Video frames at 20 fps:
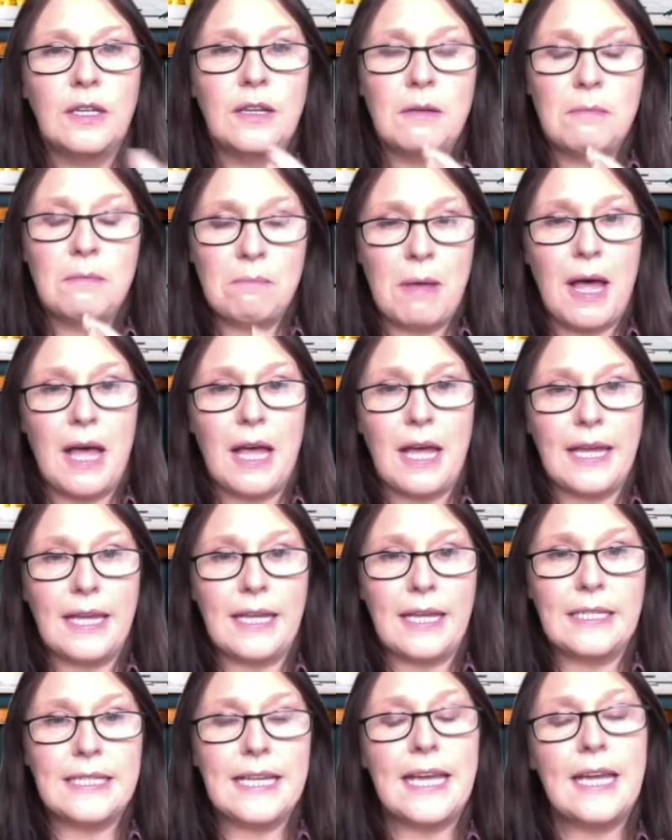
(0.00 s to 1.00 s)

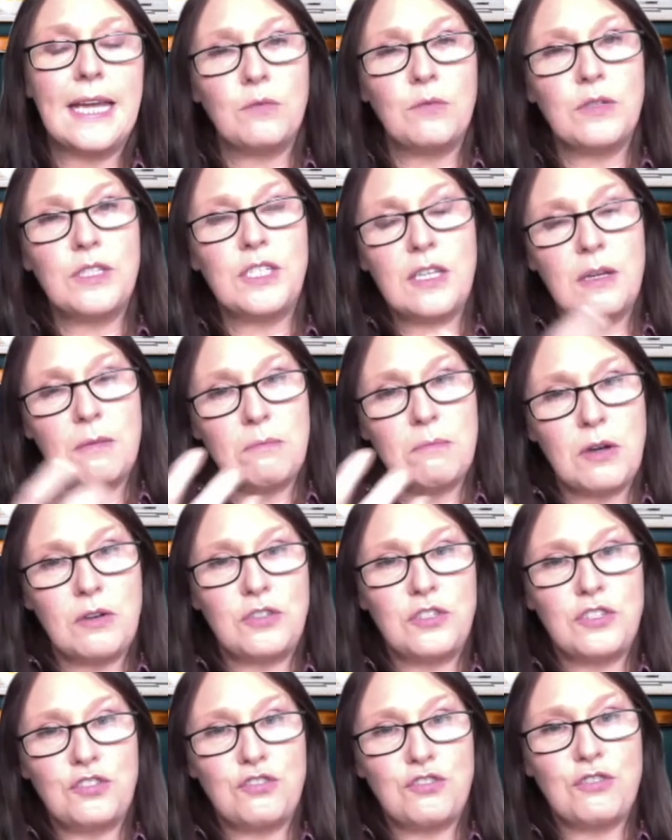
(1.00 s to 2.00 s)
mind. It was the
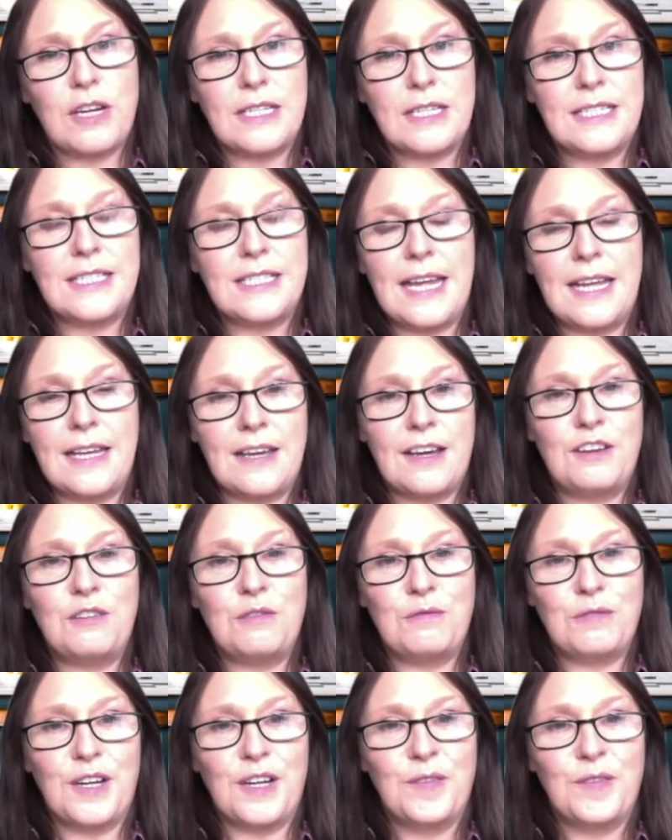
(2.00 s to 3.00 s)
emotions trying to take over.